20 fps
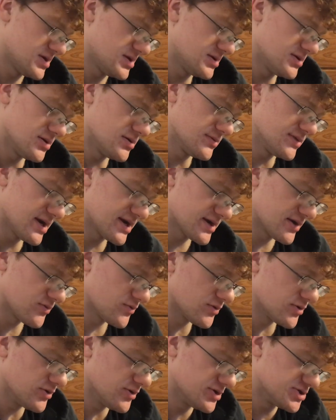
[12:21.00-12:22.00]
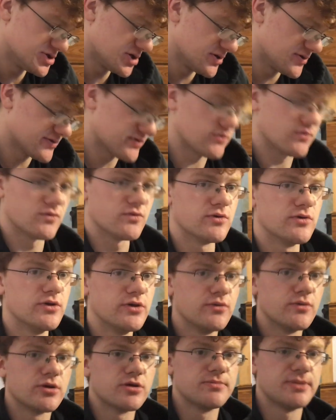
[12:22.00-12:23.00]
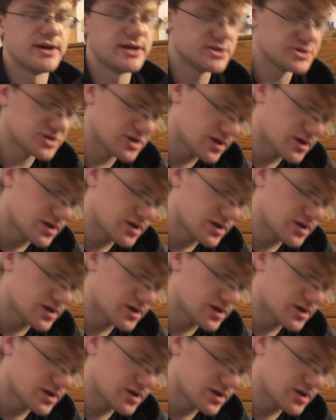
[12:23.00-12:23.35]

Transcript: You know, NECA really chose a really weird paint